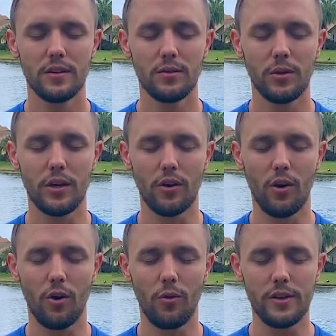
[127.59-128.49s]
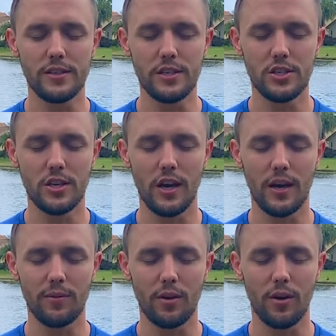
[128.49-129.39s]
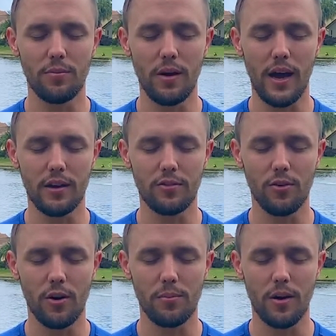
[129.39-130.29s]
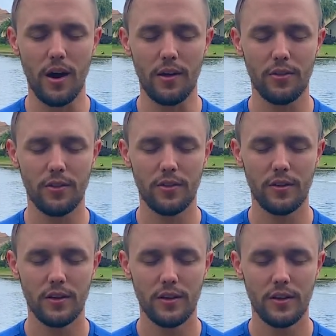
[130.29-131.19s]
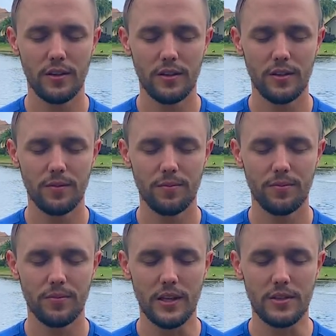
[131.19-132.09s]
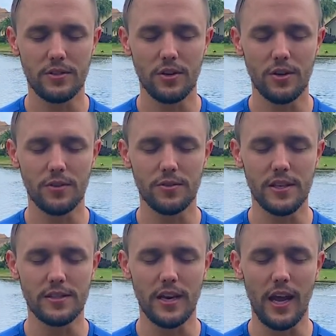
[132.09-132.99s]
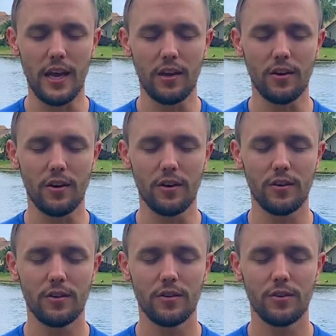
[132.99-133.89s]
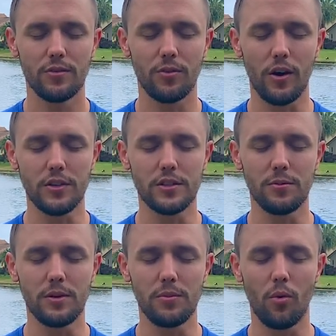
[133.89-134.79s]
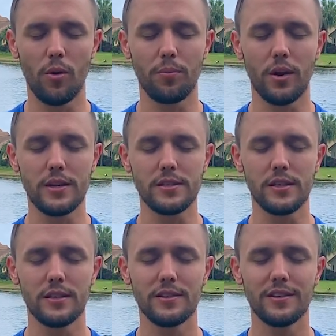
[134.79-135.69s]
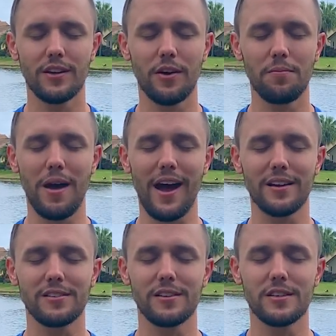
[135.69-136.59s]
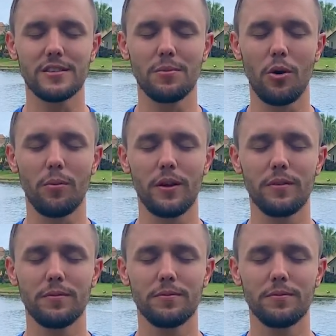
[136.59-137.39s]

we can always each time come back to our breath. It serves as an anchor for us to be more present, come back to this moment.